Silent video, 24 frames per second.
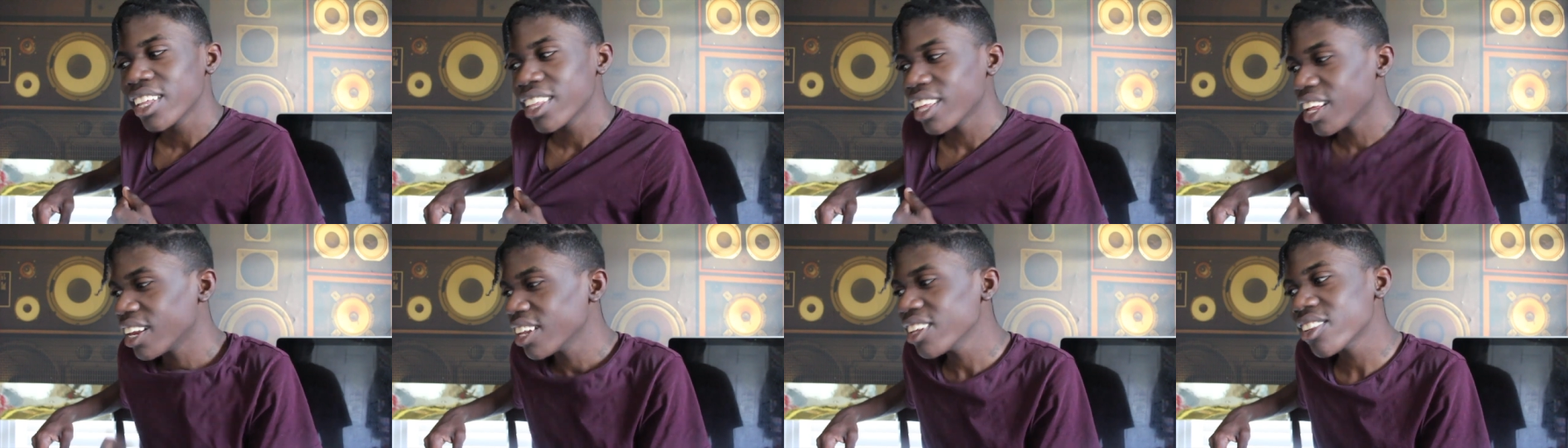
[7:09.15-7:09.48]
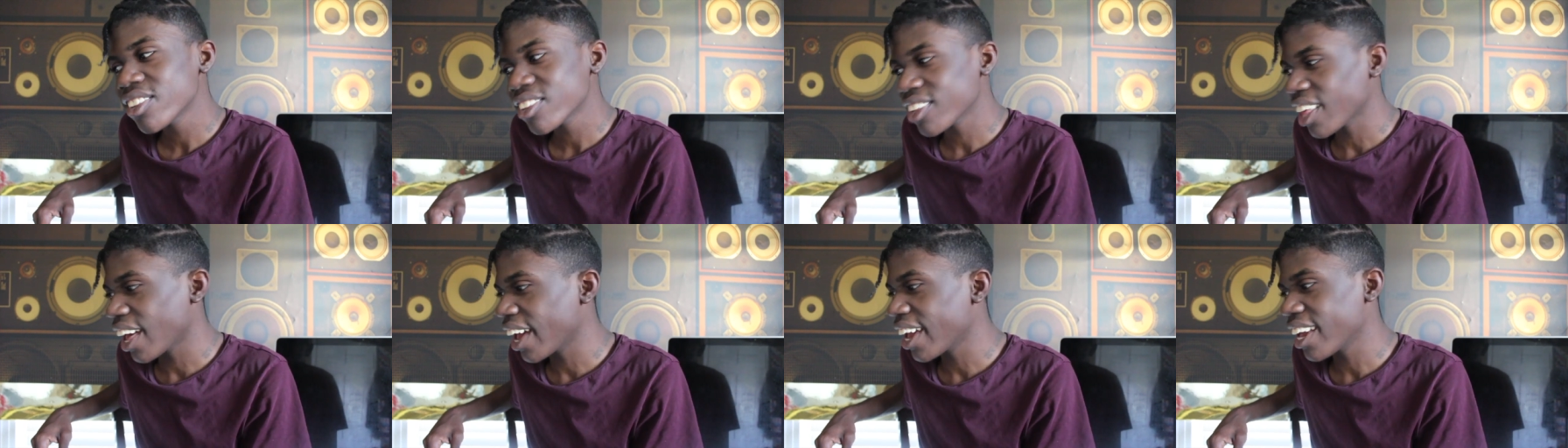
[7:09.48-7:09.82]
that
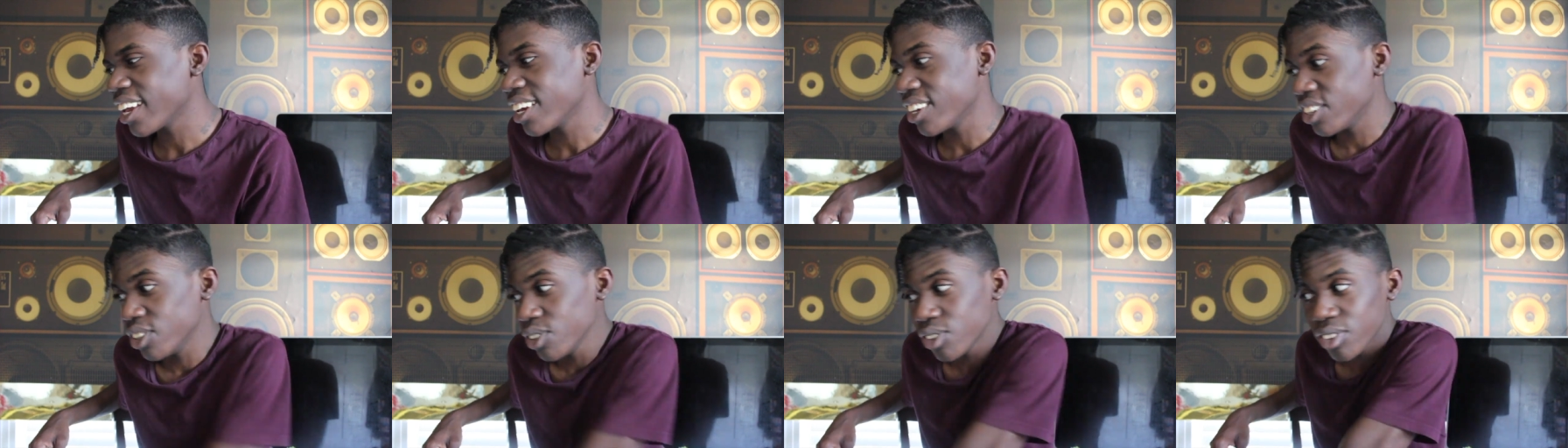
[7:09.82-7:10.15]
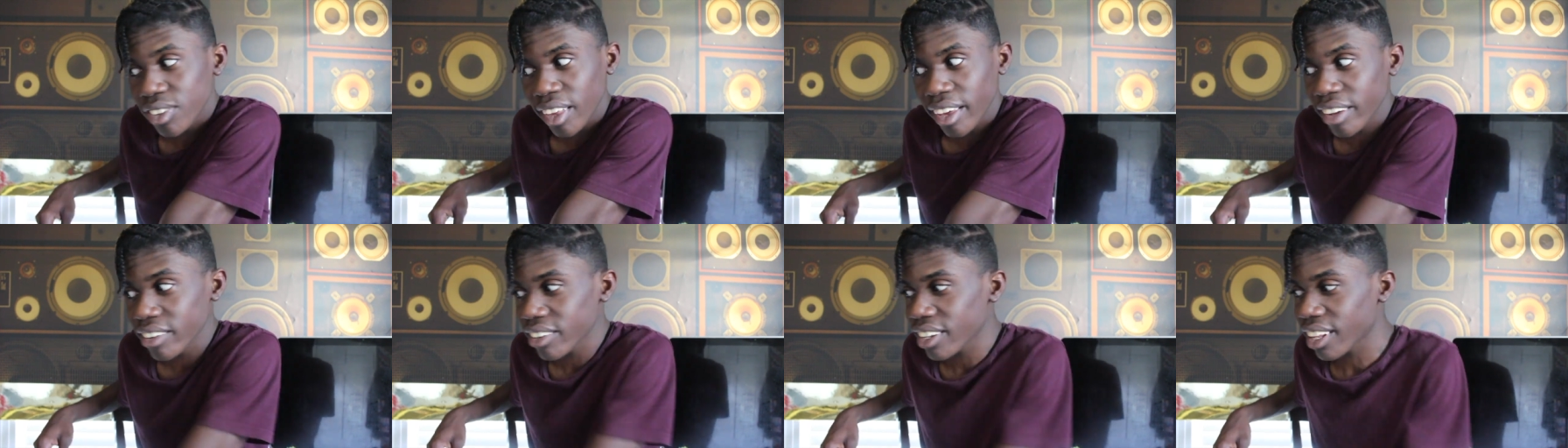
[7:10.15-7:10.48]
it's like you
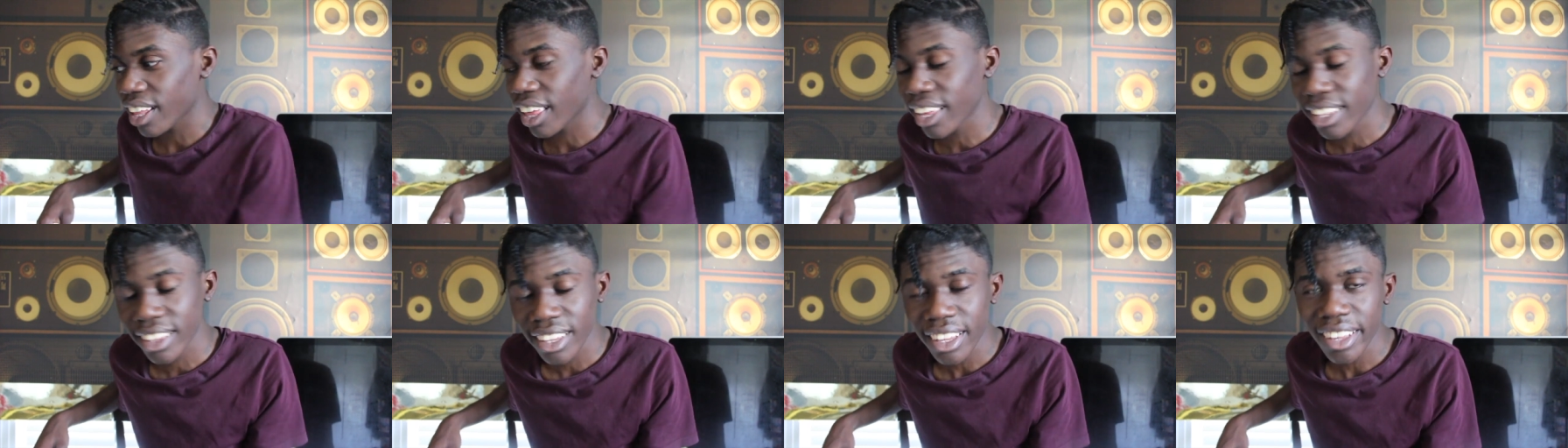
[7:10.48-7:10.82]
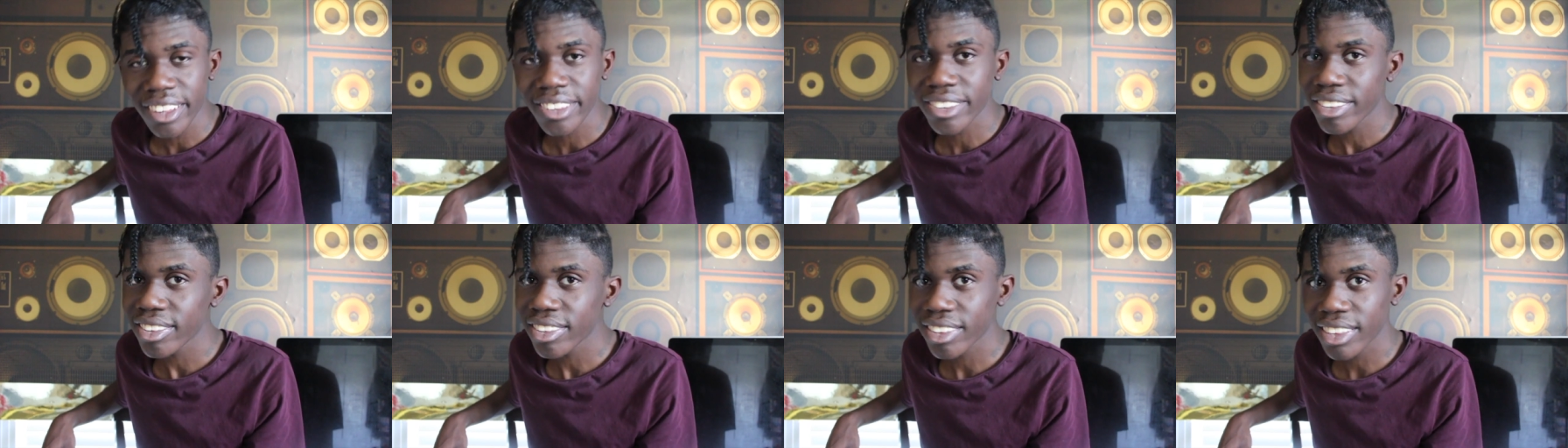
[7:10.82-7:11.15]
sounding like
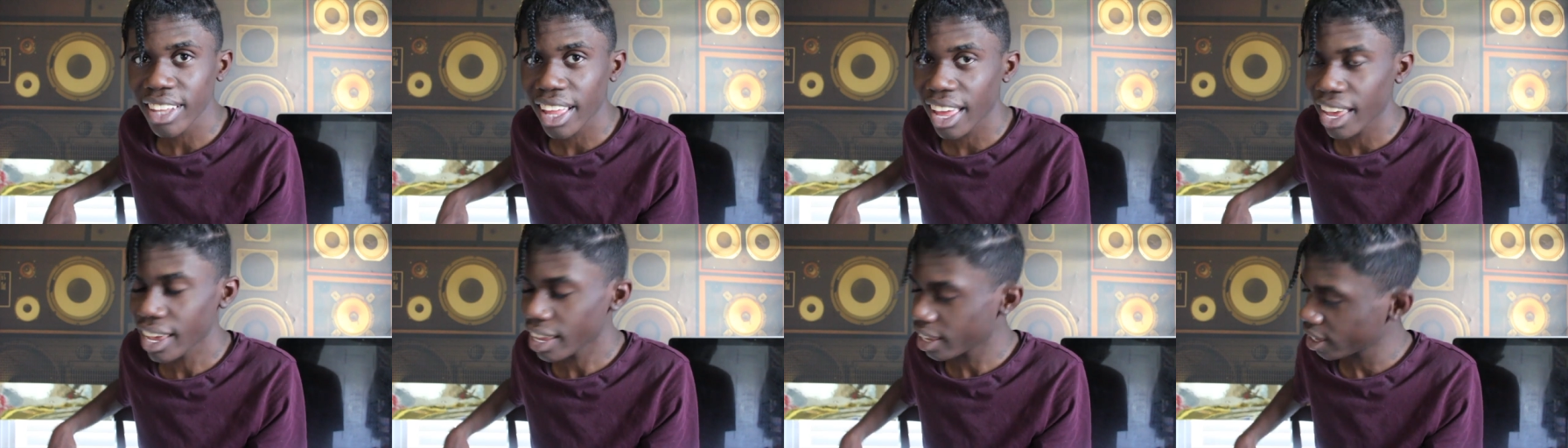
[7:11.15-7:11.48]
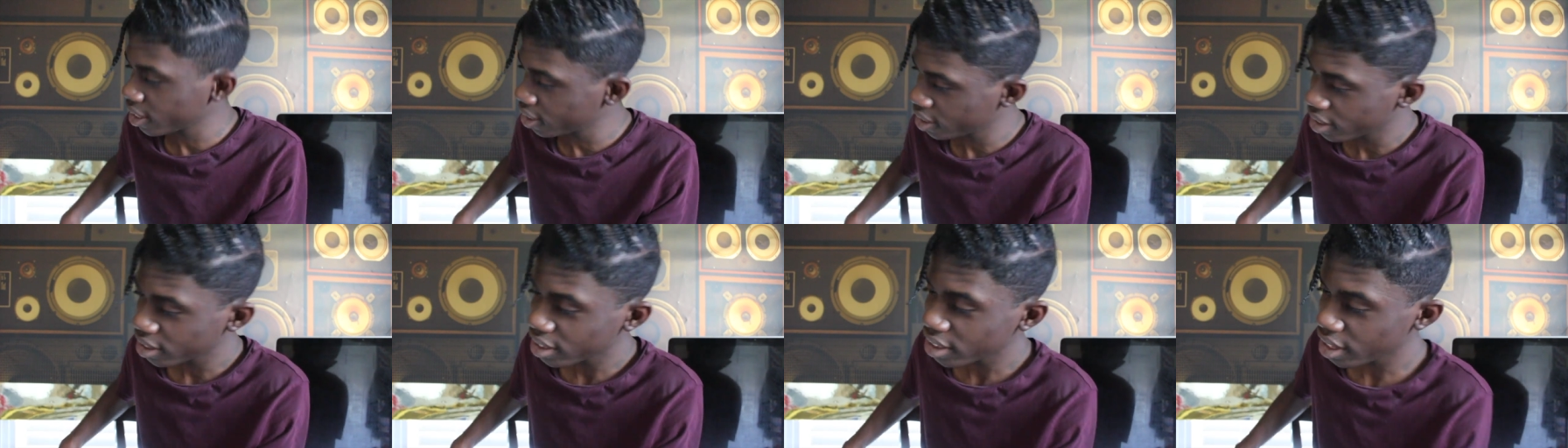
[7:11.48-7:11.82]
this, like.
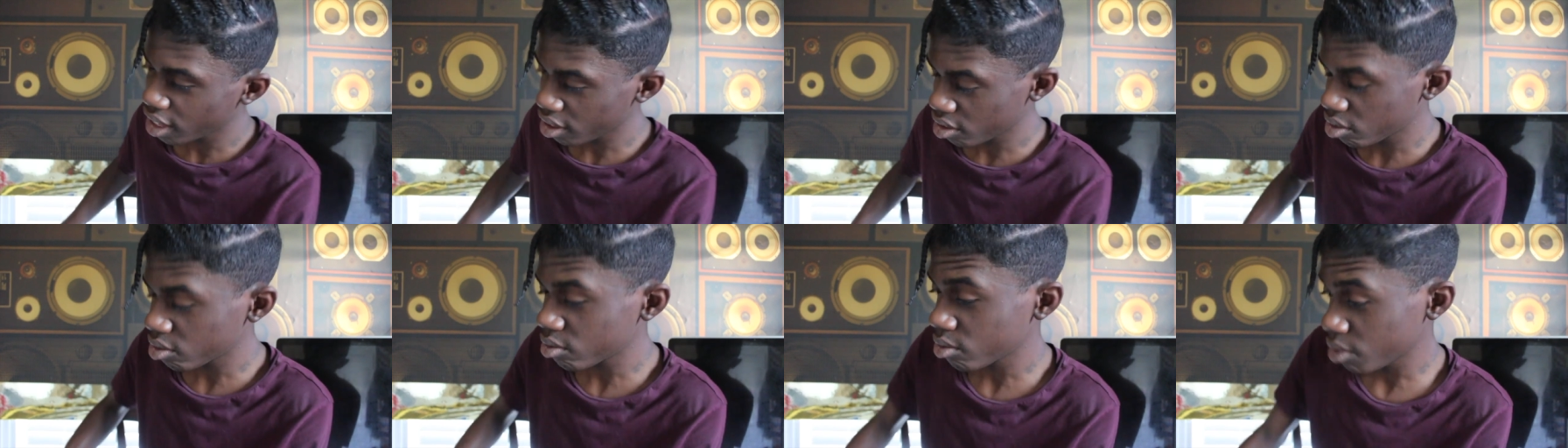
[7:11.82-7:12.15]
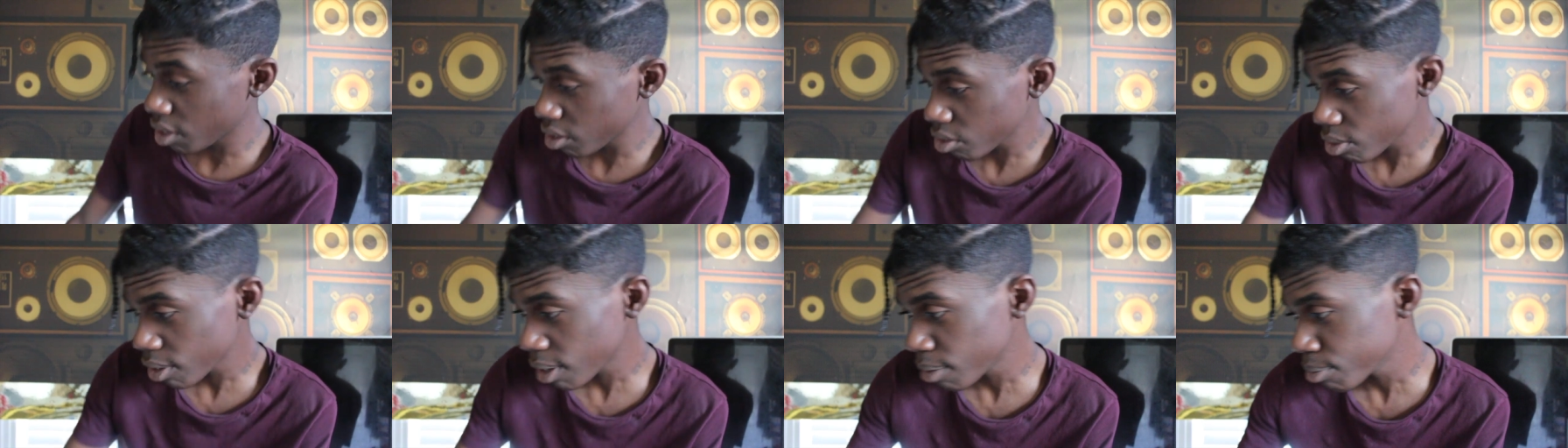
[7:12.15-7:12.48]
That's
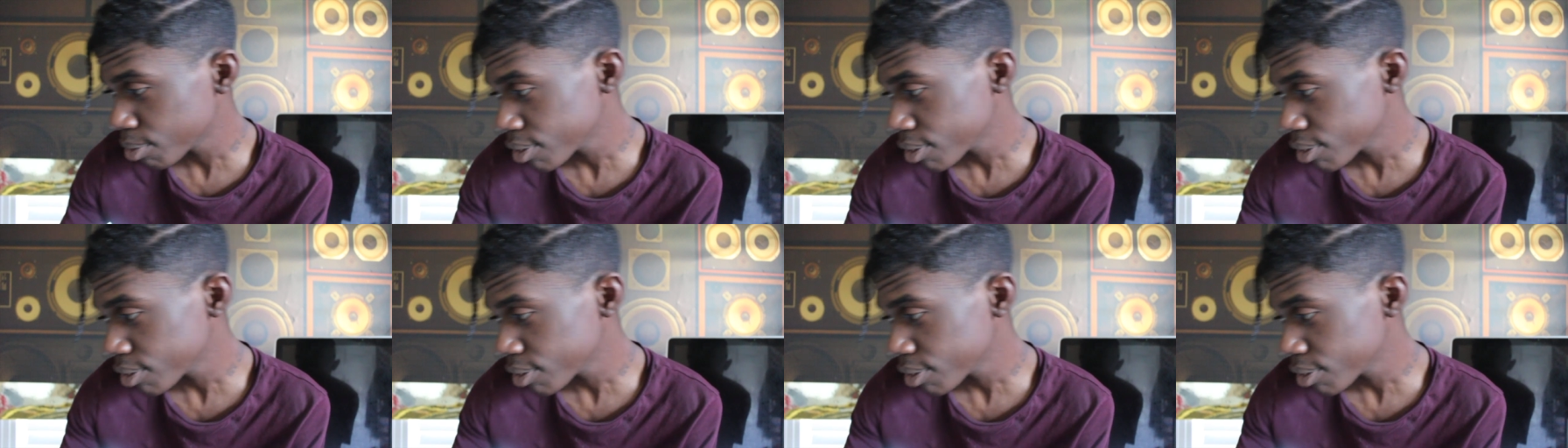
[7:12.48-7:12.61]
what